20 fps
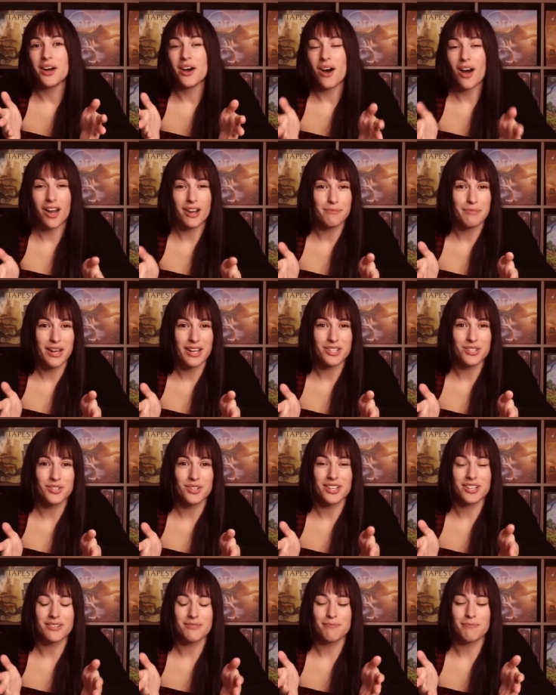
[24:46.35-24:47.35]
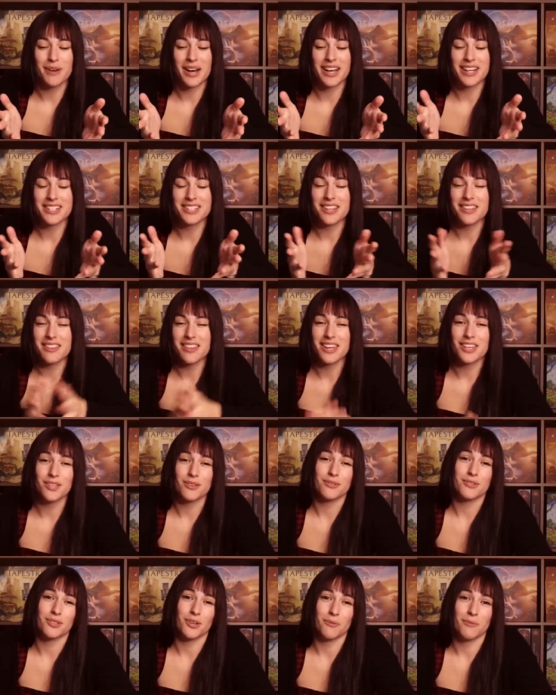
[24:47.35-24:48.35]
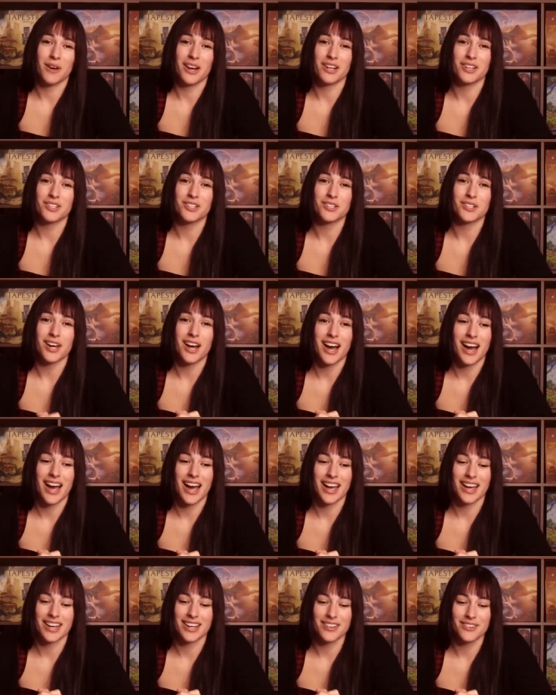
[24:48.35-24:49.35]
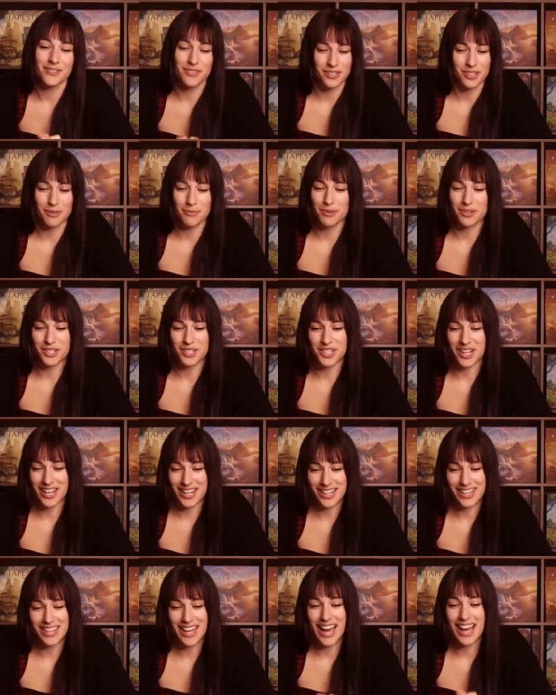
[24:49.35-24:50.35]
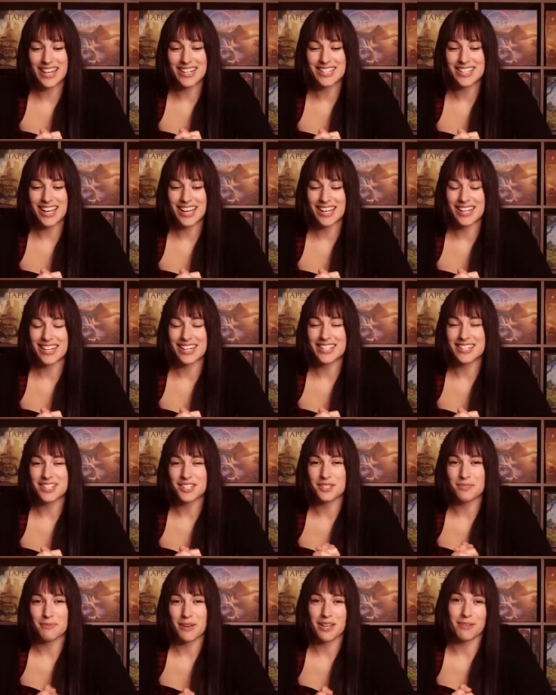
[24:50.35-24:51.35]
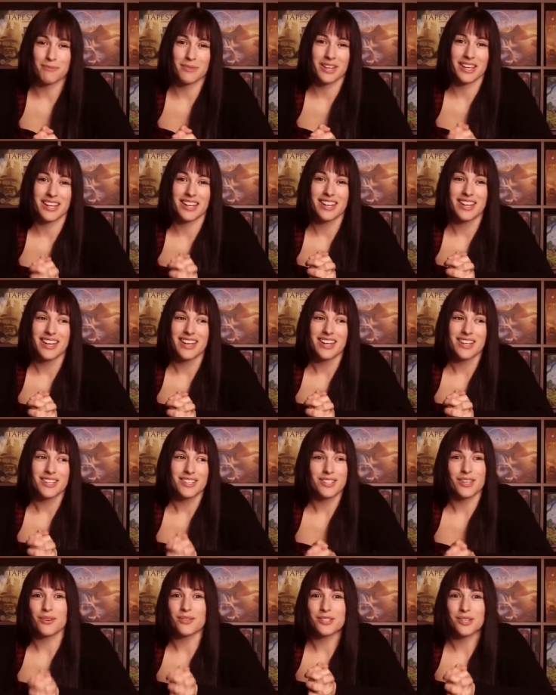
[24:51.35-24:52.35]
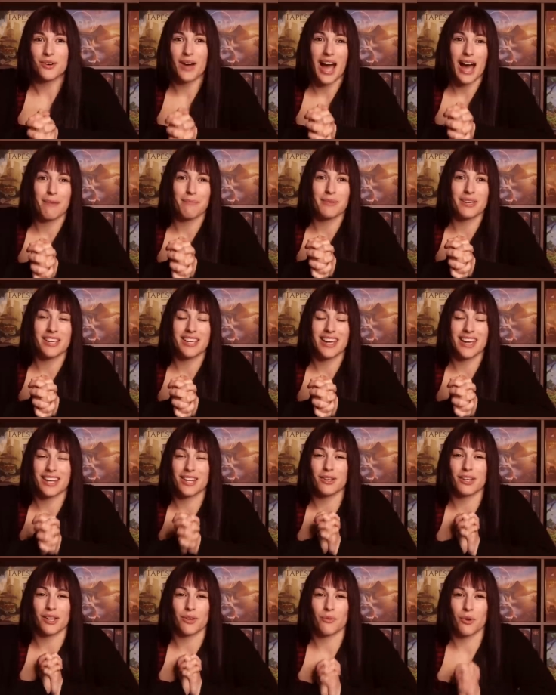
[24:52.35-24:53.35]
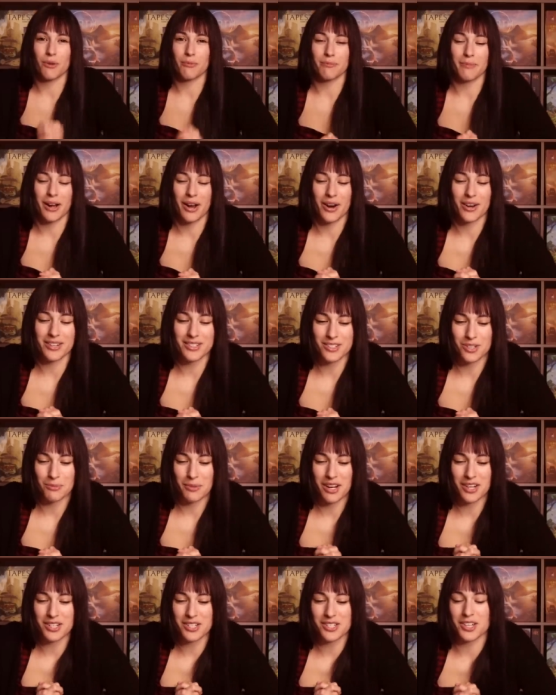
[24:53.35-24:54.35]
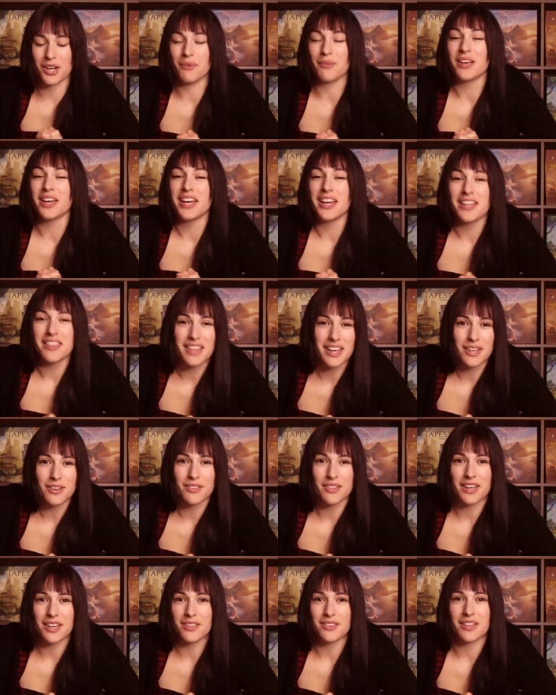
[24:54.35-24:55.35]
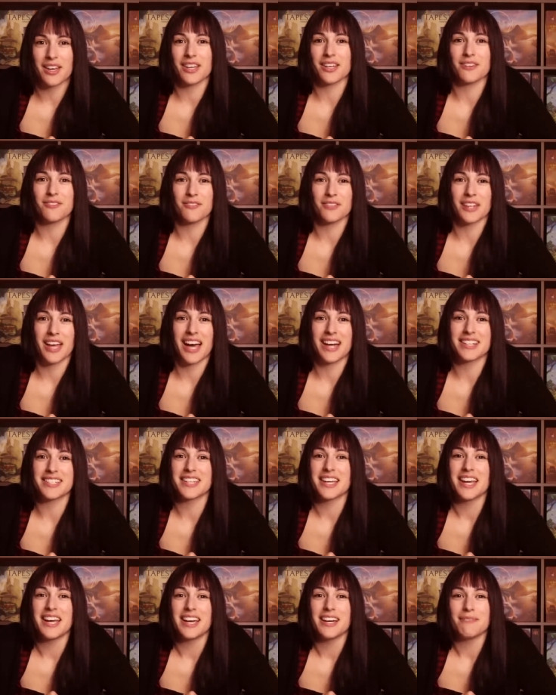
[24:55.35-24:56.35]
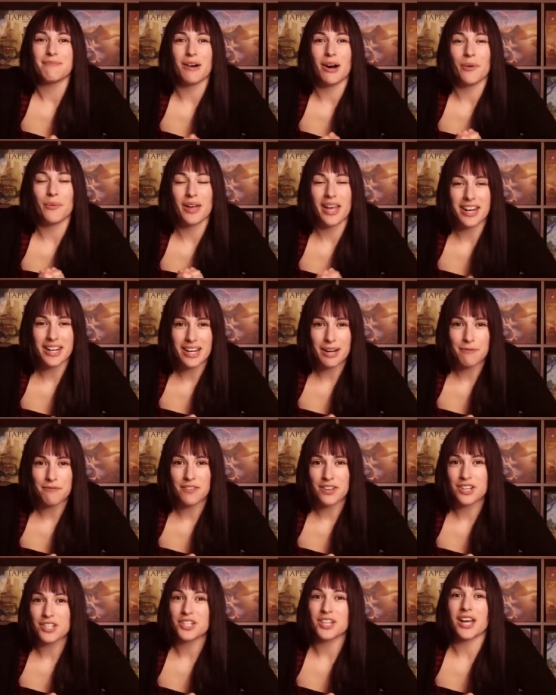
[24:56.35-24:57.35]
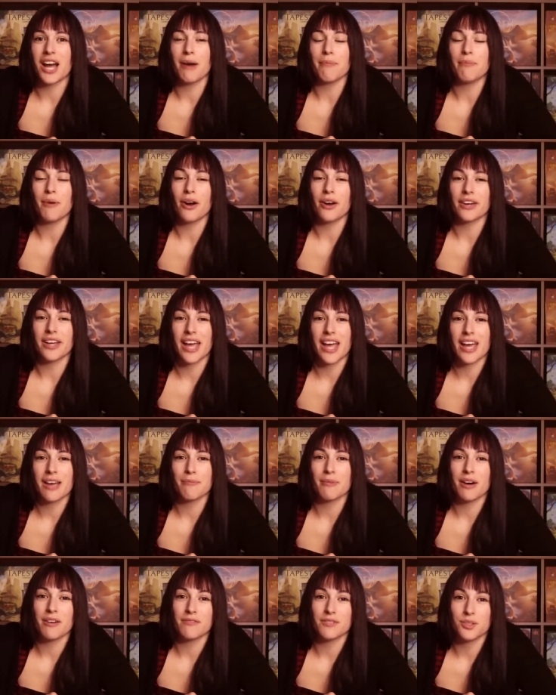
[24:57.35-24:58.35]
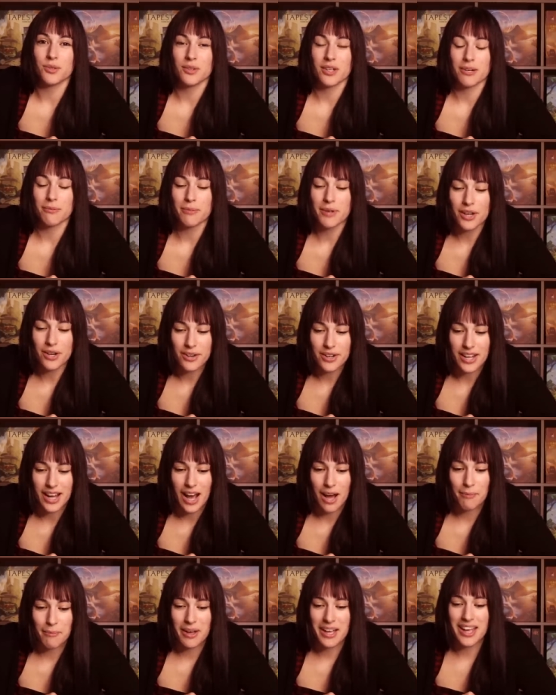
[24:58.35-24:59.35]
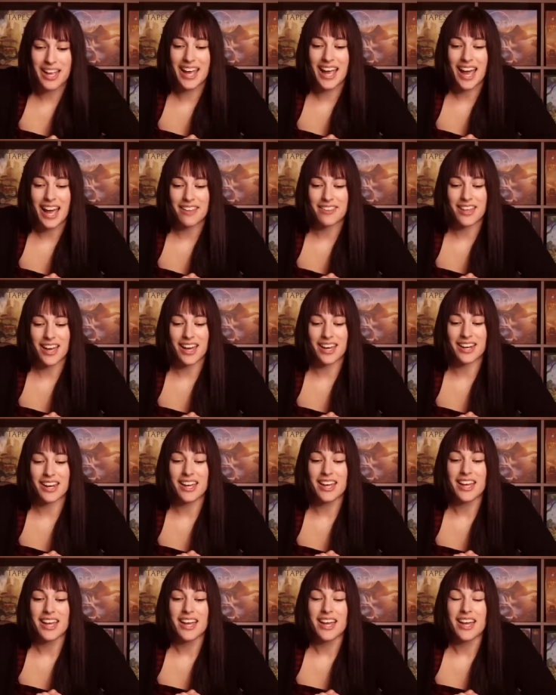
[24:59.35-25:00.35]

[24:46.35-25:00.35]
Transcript: on Patreon, but thank you so much. I really appreciated that and it just made me so, so happy and it like warmed my heart so much. So thank you, thank you, thank you for that. But we ended up finishing up our game of Dune Imperium and then